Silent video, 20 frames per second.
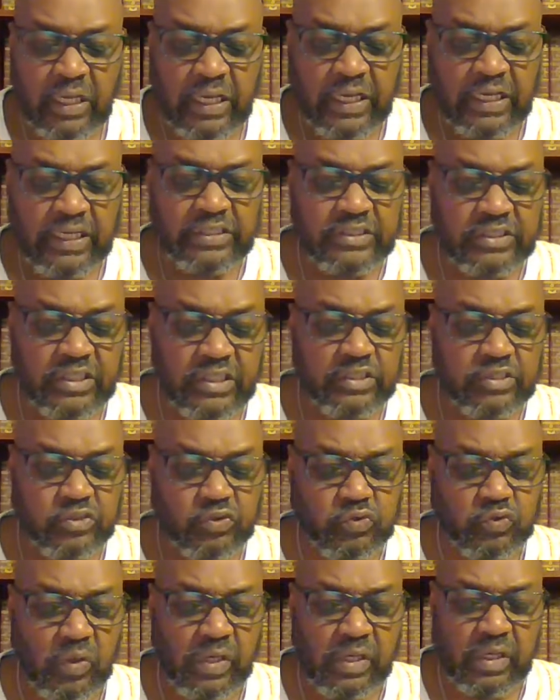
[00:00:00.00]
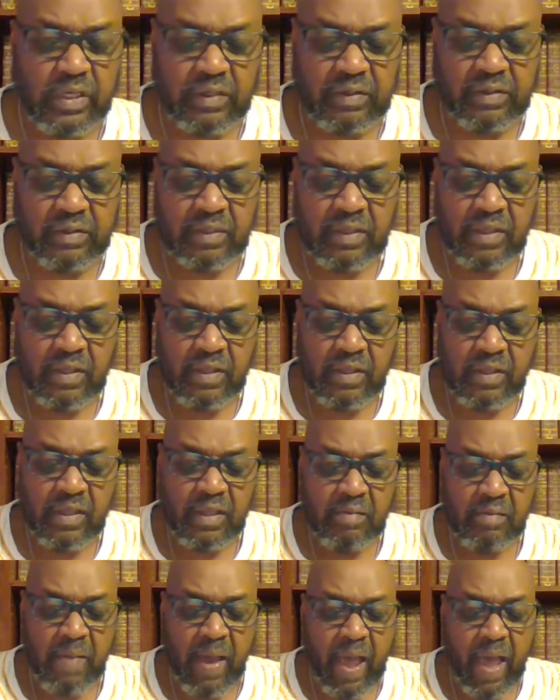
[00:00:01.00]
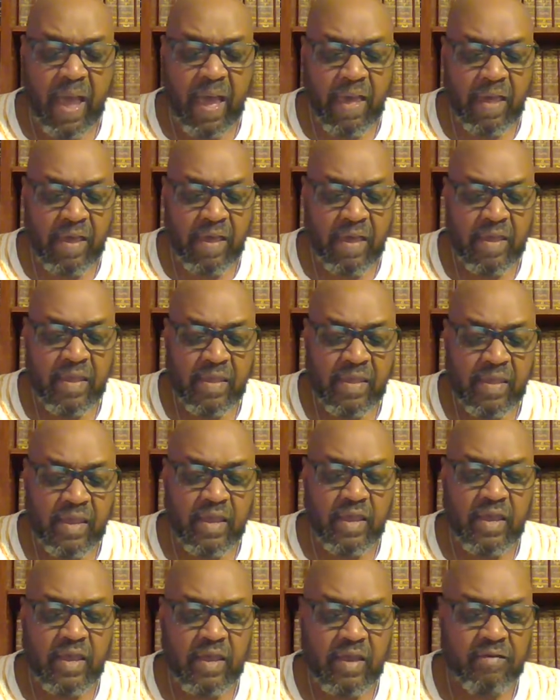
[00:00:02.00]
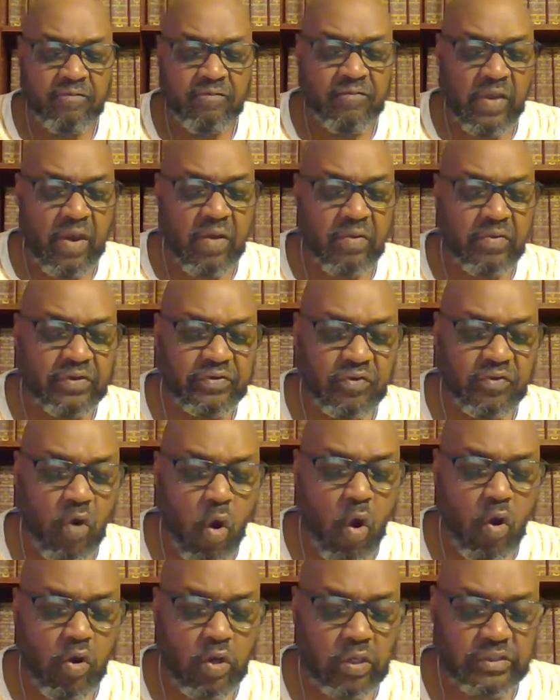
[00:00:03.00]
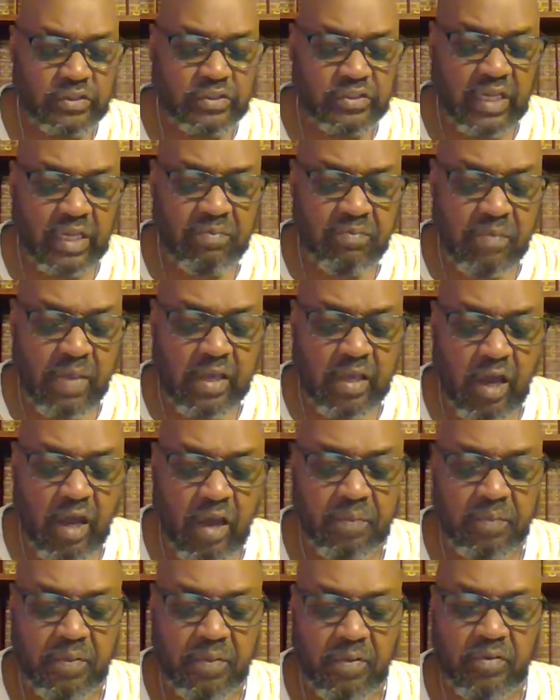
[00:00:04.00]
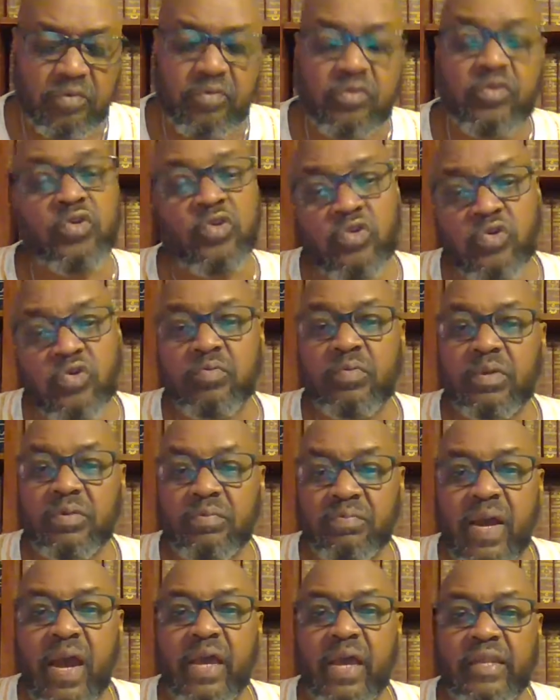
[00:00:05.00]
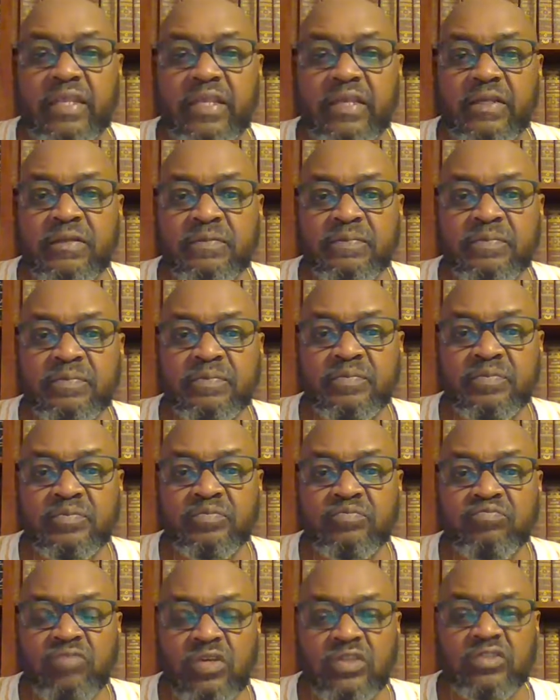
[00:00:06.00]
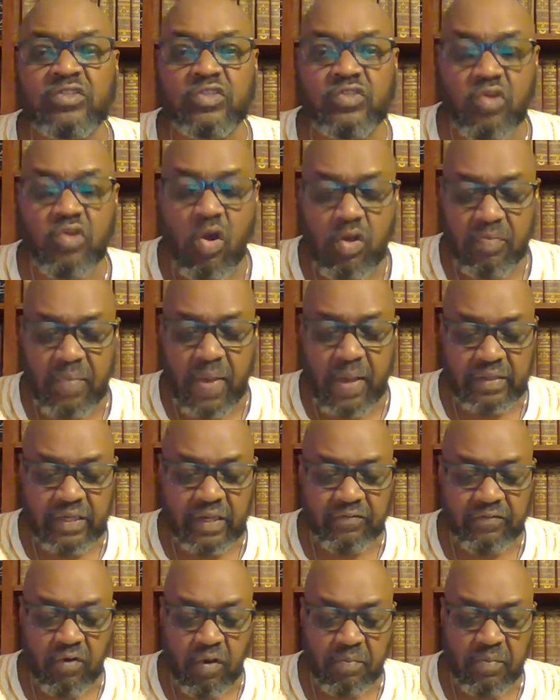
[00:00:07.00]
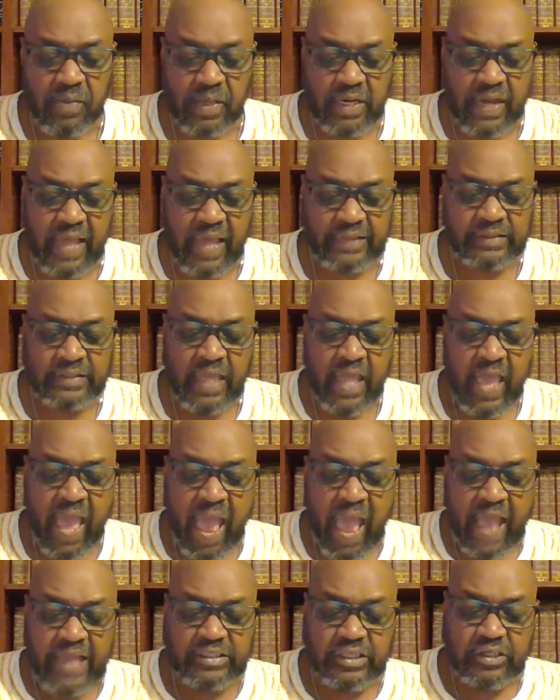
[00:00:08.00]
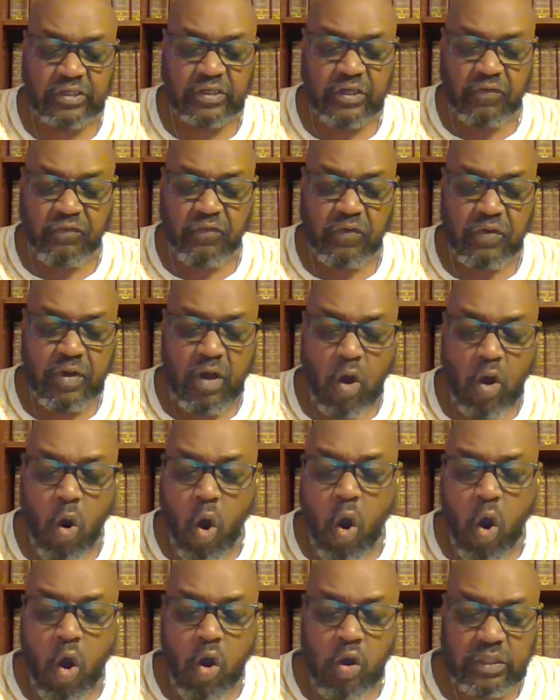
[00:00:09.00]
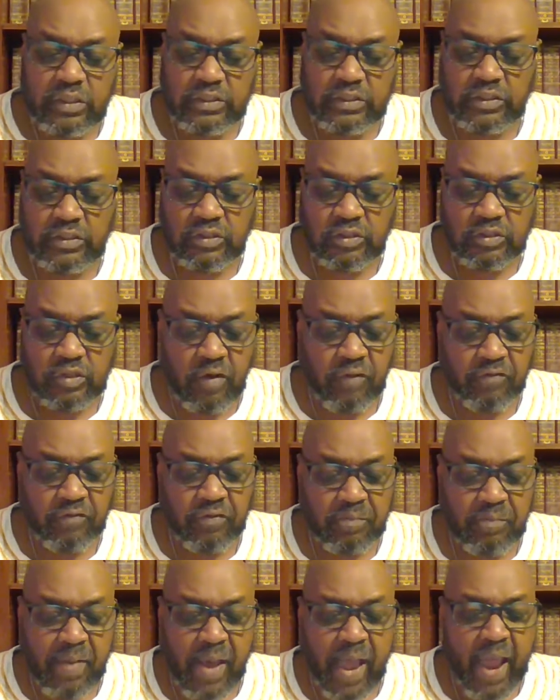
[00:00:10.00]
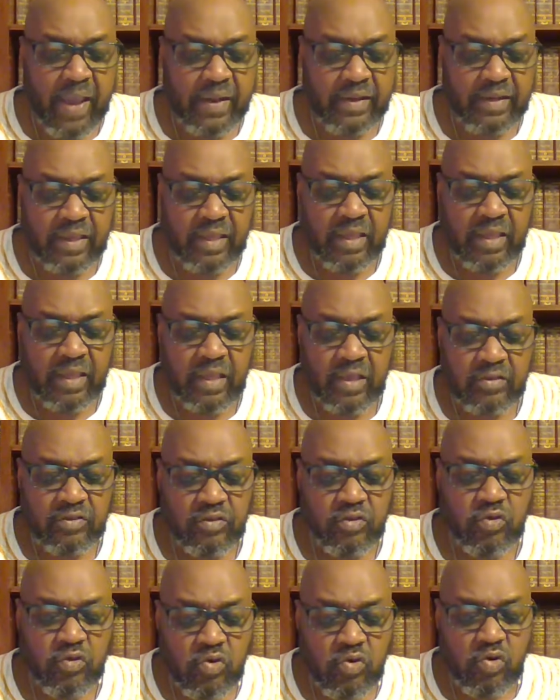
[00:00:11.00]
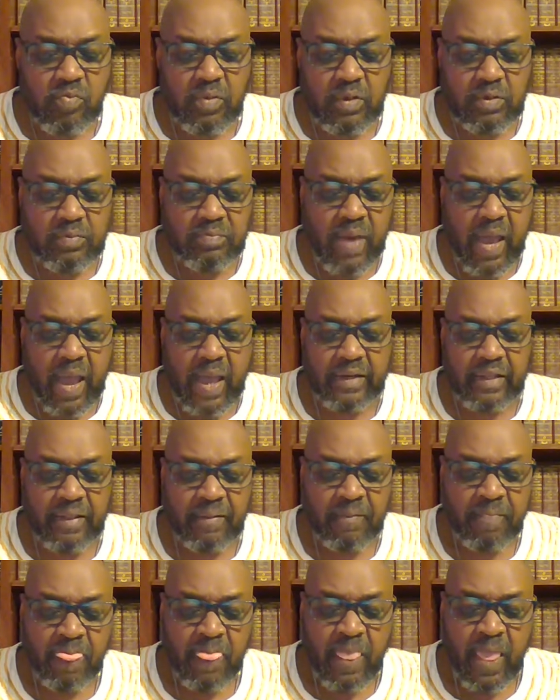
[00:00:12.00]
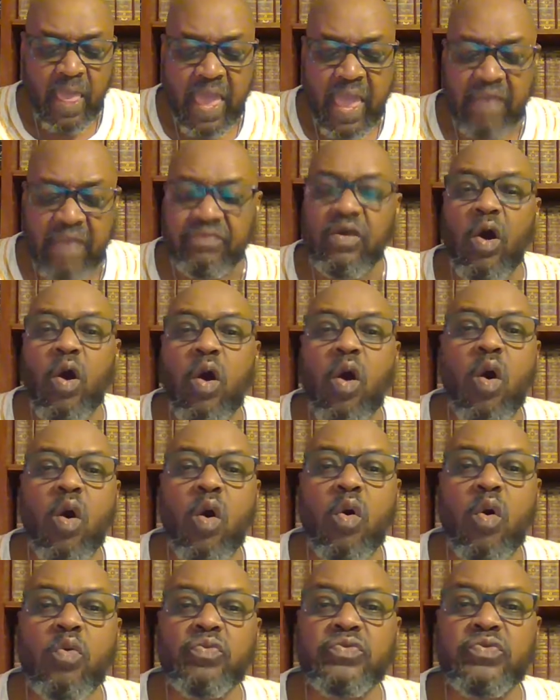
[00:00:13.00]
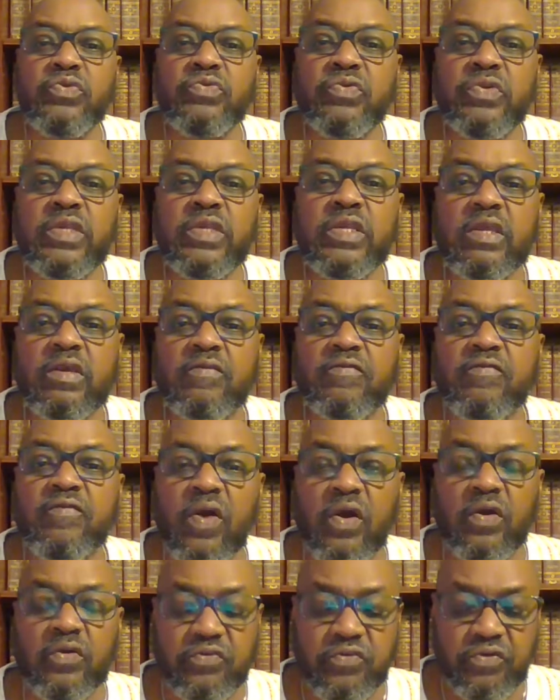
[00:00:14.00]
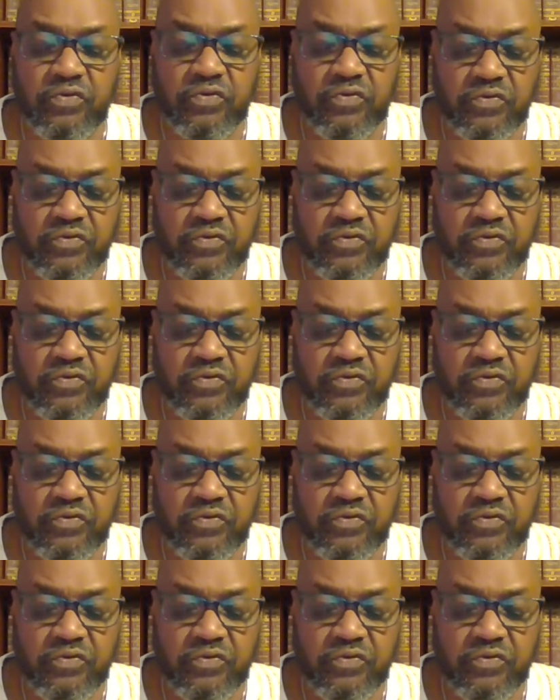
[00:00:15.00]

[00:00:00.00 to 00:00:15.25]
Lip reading: is illustrated by various organs that make up the human body. Let's just talk about that for a minute. As the different organs of the body, the human body, have their own unique function.